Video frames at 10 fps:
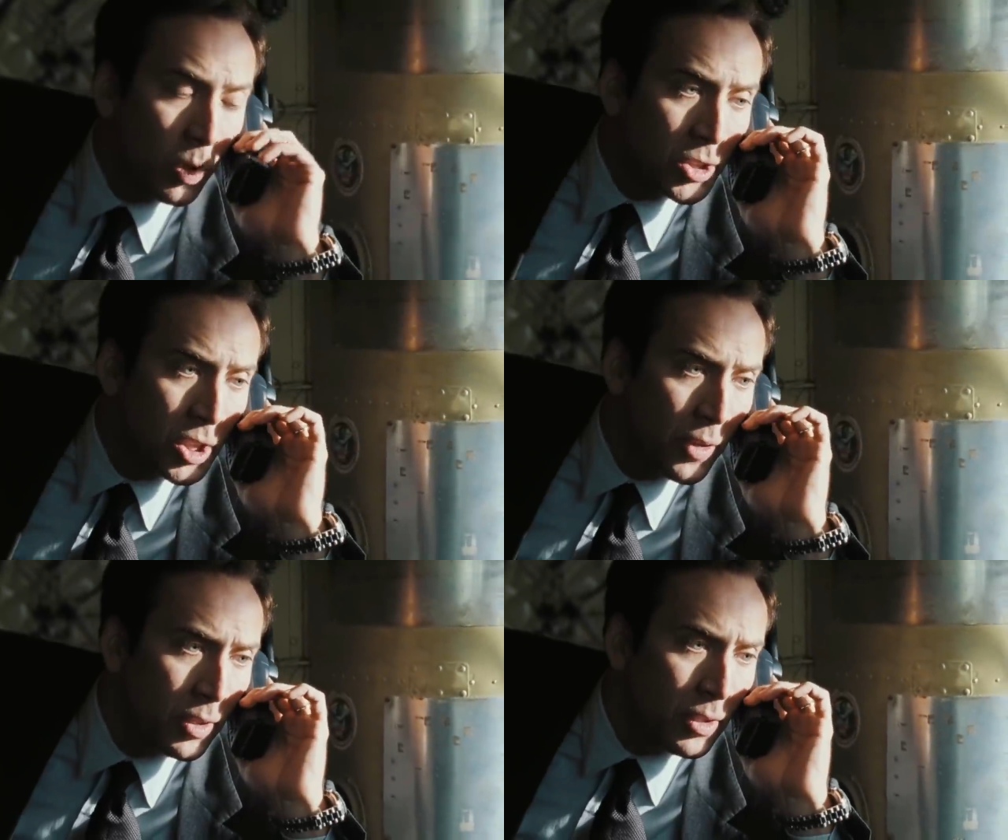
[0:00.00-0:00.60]
would you
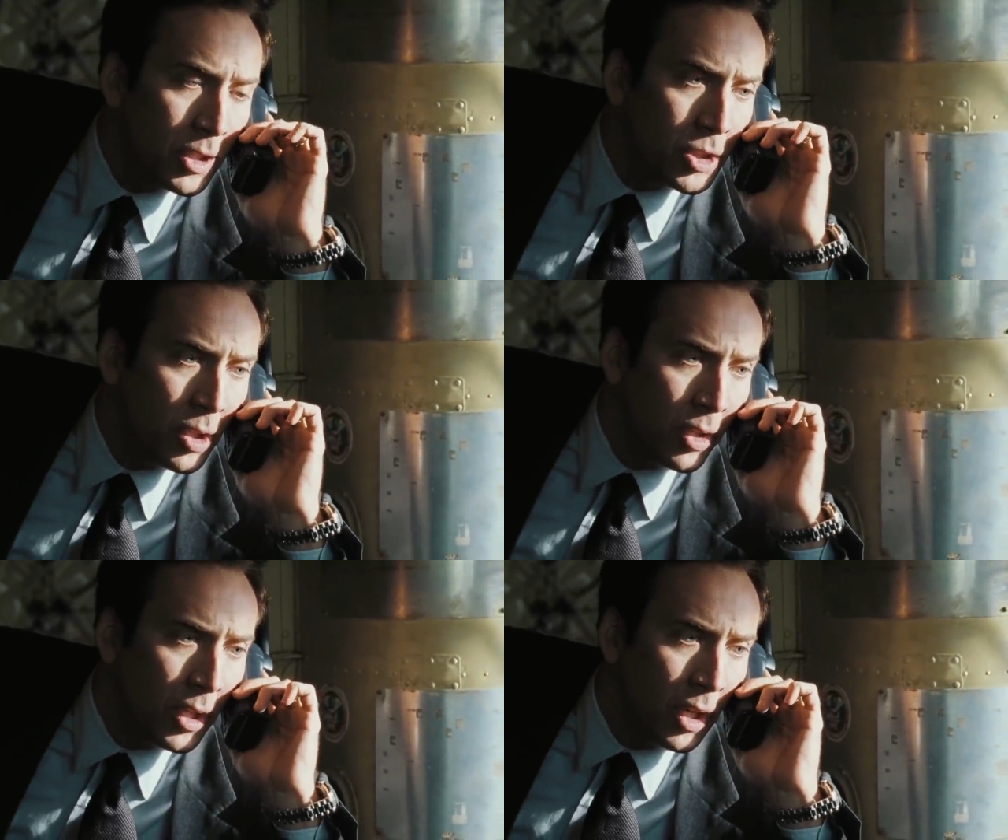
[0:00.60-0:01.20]
expect from
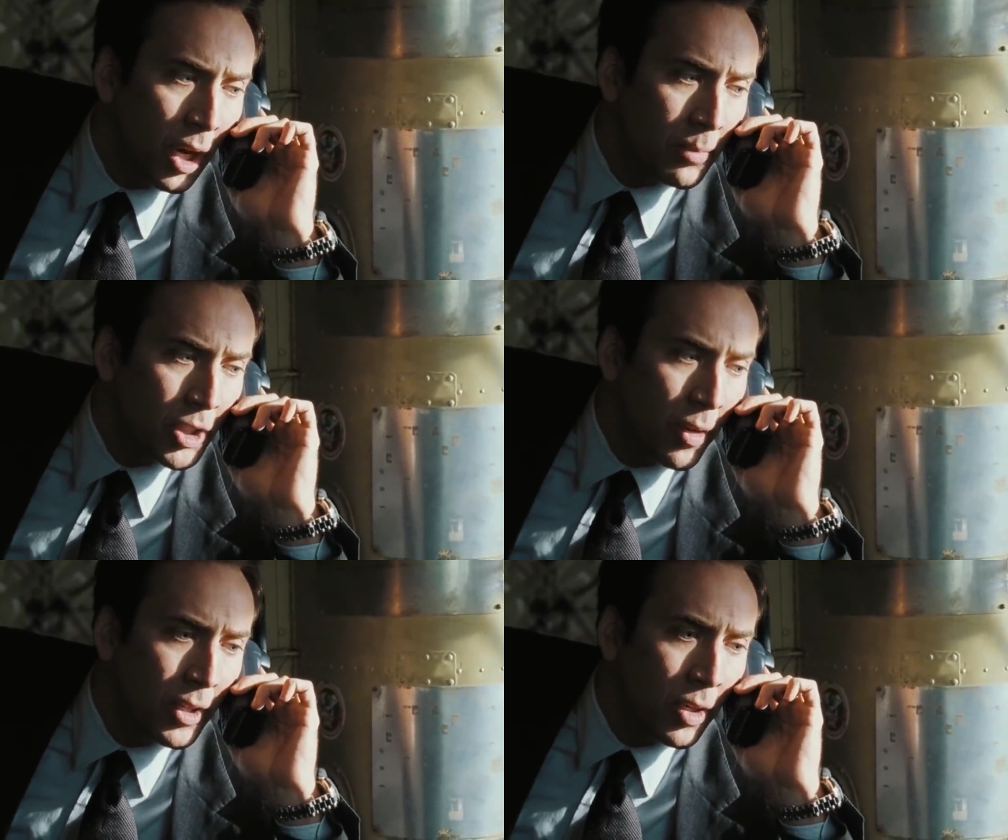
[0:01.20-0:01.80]
someone who has
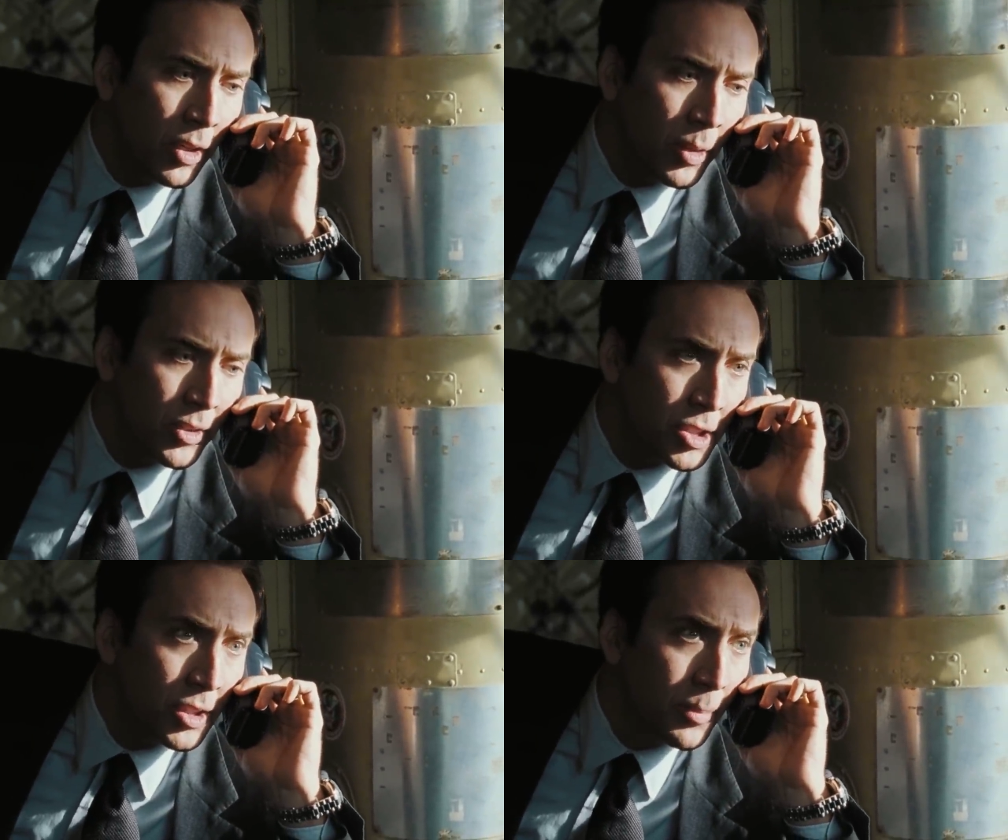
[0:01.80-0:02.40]
starred in so
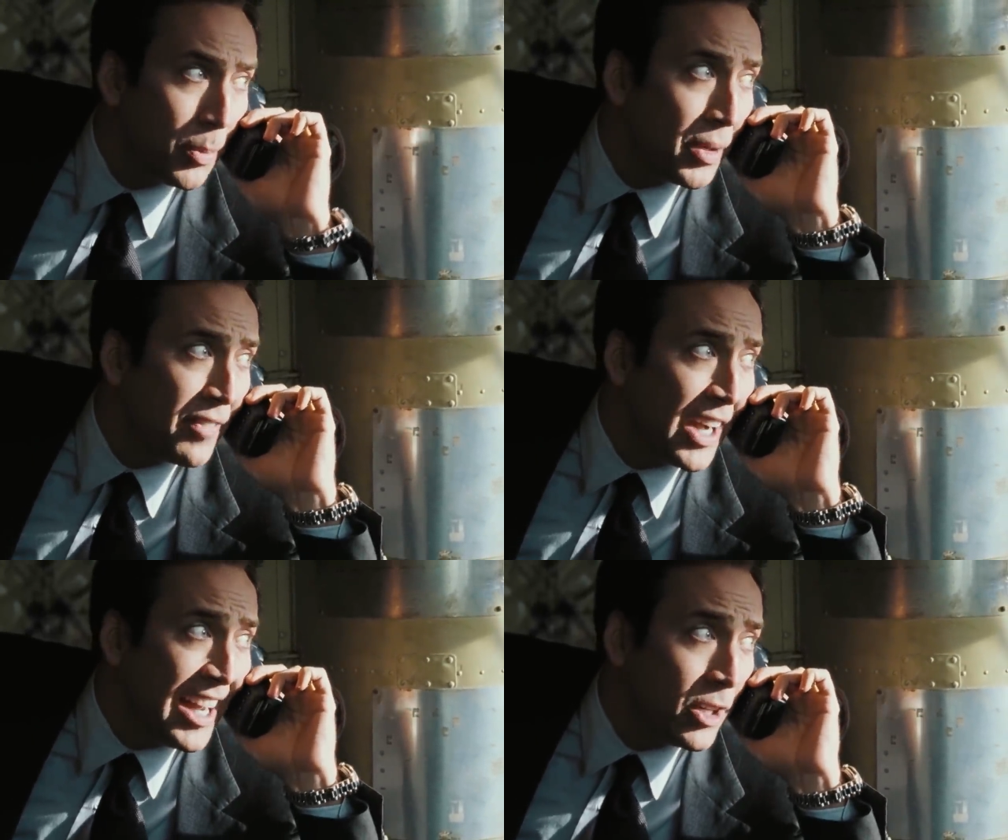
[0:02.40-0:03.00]
many
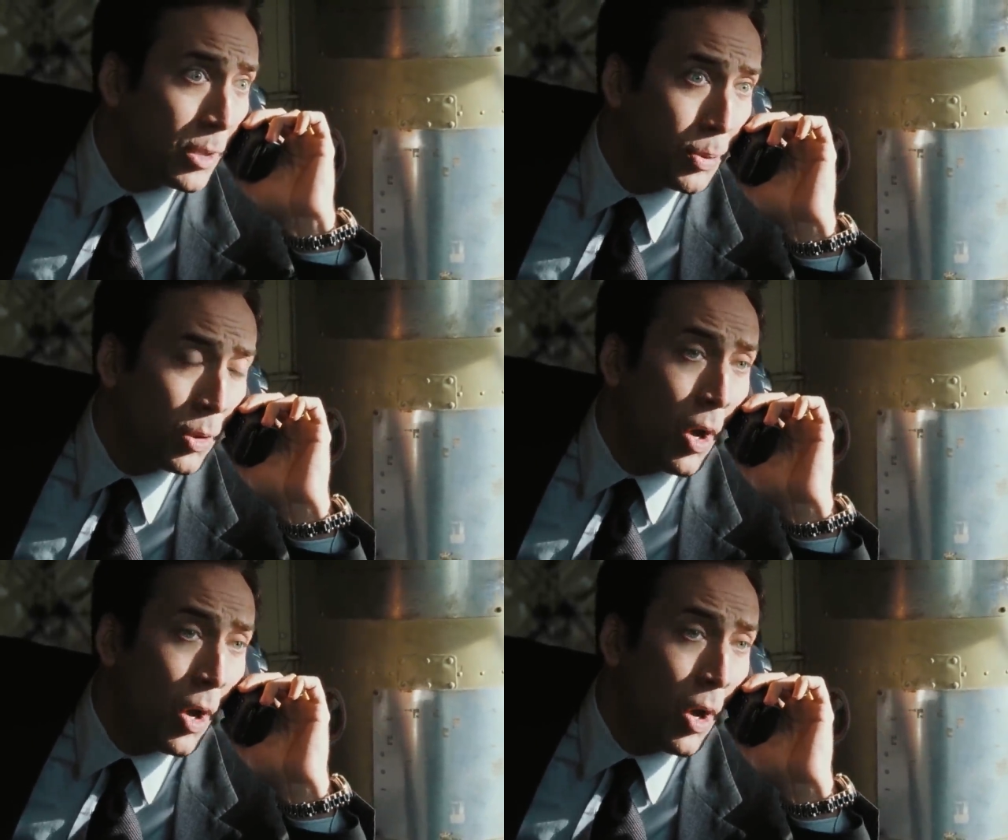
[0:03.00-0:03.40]
thriller movies?